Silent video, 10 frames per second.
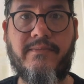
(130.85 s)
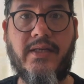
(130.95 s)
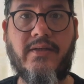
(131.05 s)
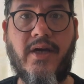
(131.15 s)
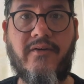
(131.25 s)

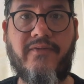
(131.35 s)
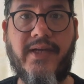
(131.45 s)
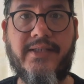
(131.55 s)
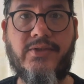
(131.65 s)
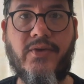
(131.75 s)
and
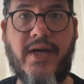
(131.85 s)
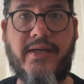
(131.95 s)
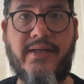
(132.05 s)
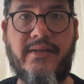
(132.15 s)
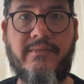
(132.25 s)
offline
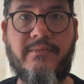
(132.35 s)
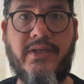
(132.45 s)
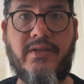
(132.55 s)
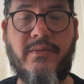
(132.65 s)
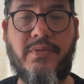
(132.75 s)
tracking
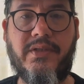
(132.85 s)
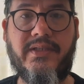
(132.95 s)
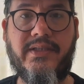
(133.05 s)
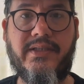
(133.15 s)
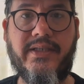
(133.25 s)
being
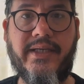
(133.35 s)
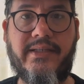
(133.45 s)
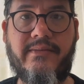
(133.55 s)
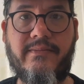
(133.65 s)
completely dead